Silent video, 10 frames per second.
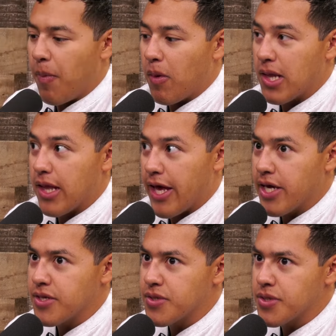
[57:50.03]

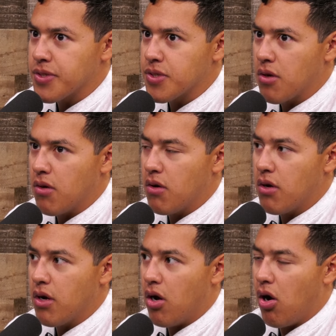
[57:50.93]
plans
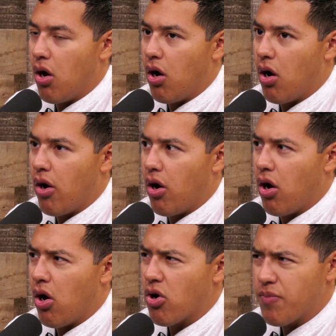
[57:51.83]

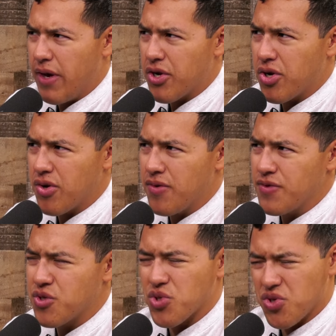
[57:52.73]
are better
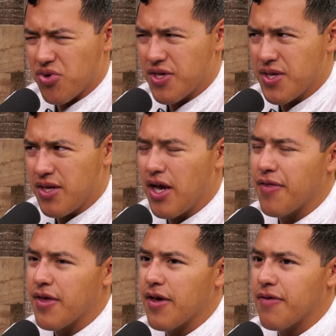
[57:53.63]
to a certain extent. I
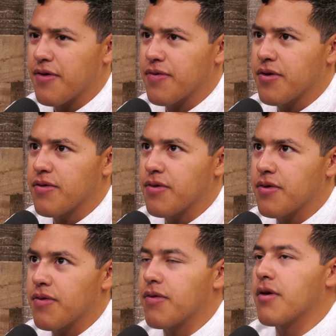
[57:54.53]
think
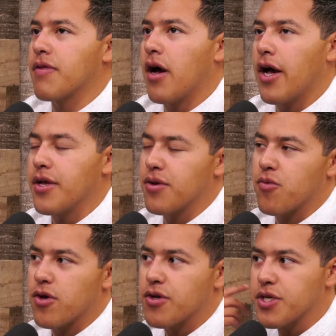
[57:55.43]
the heightened
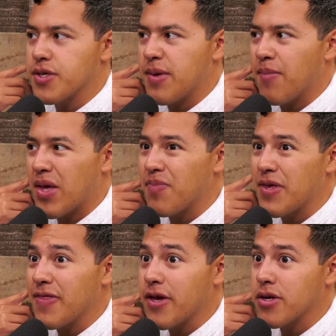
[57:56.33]
awareness might
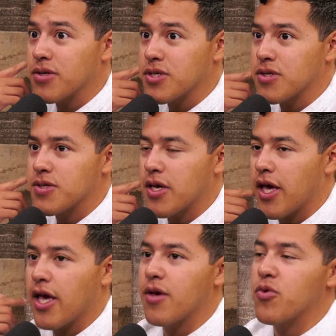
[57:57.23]
be there to say,
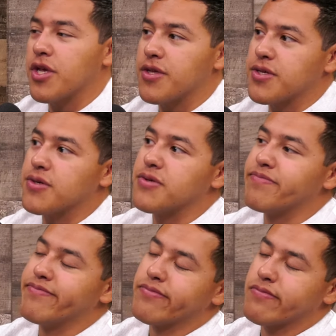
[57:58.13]
hey, we need to,
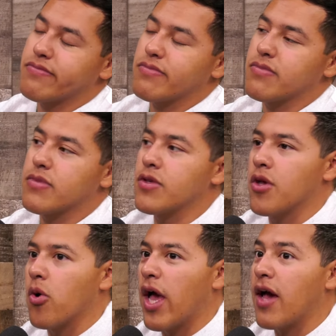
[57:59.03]
you
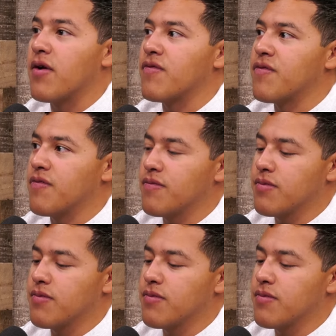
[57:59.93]
know, have